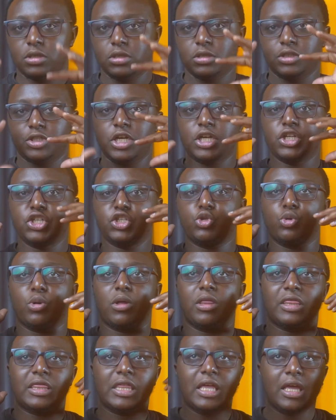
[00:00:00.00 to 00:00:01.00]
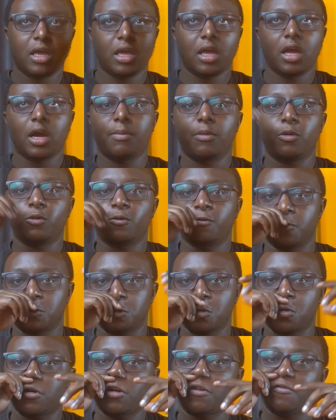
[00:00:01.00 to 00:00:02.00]
change your thinking about
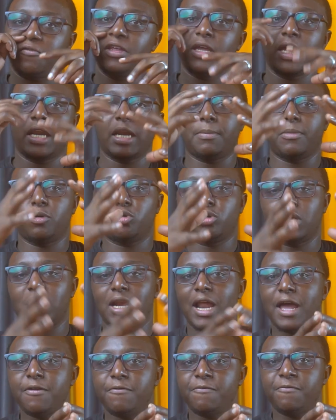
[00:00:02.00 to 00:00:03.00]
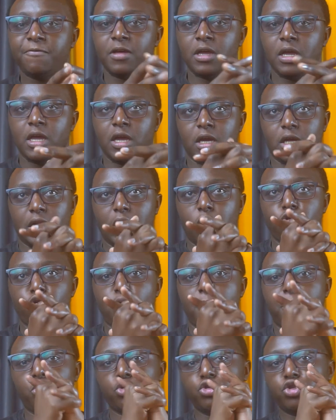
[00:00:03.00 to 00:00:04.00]
photography and about life and how you
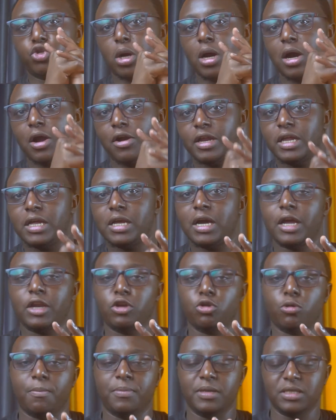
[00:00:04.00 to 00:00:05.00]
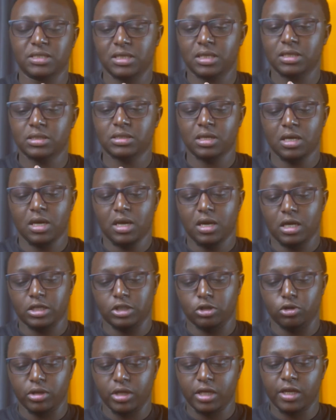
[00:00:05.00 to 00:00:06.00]
approach your career and your business.
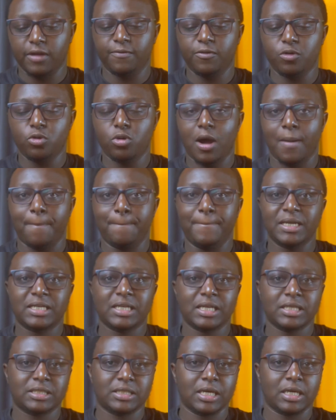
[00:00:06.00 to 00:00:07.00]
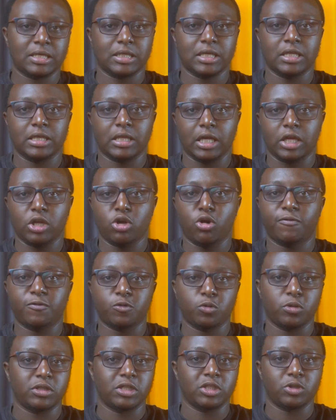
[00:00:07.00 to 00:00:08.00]
It will give you a better start in the year of
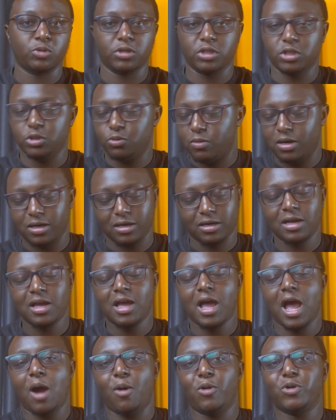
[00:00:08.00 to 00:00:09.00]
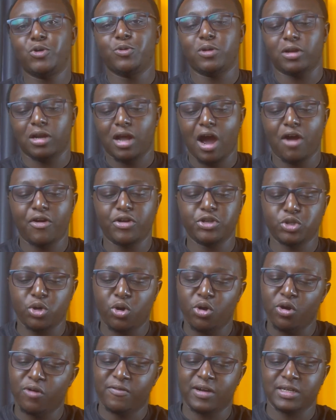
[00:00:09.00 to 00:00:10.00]
2021. I want to encourage
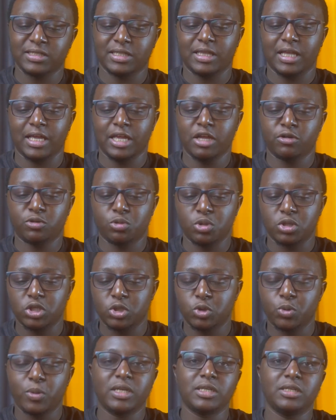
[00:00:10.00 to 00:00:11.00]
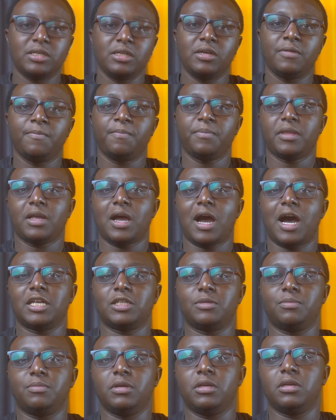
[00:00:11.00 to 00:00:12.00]
all of us that the year of 2020
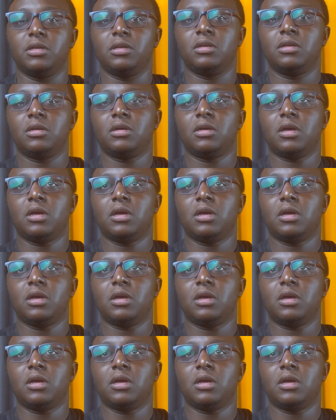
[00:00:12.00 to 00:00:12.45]
has been